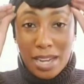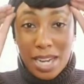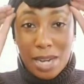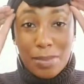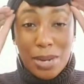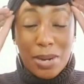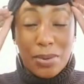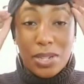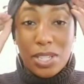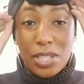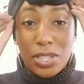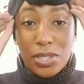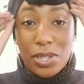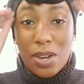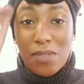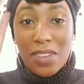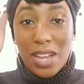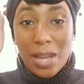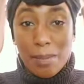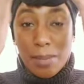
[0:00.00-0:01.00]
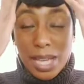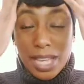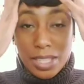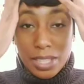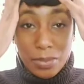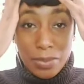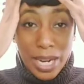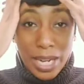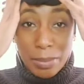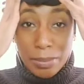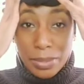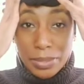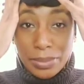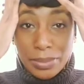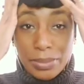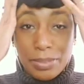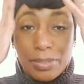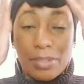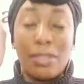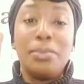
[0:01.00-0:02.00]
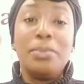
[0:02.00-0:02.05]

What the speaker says: I'm not really sure if I made the right move.